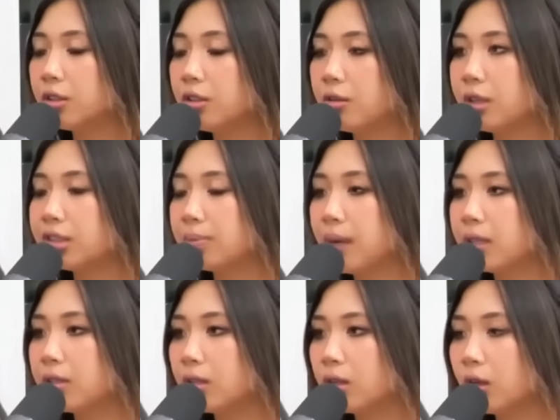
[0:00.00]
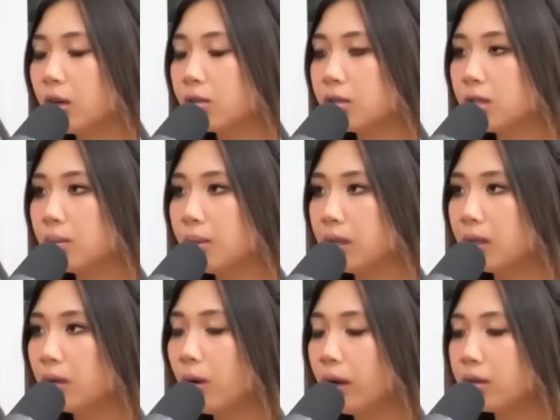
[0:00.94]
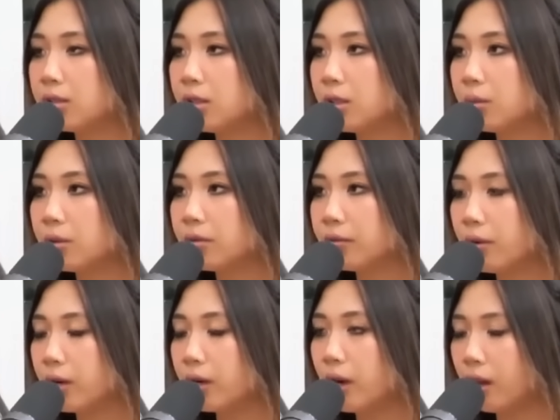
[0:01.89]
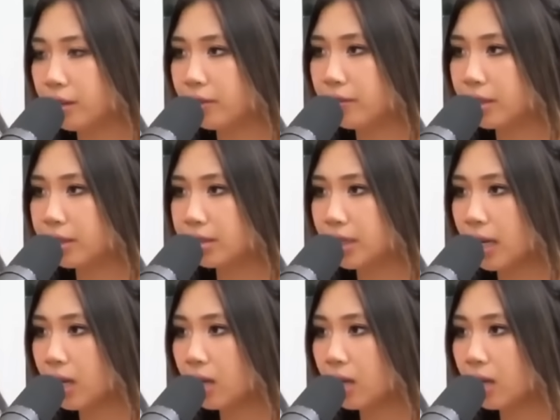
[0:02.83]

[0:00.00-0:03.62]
So but, you expect the girl to okay, be loyal most, to you before on the first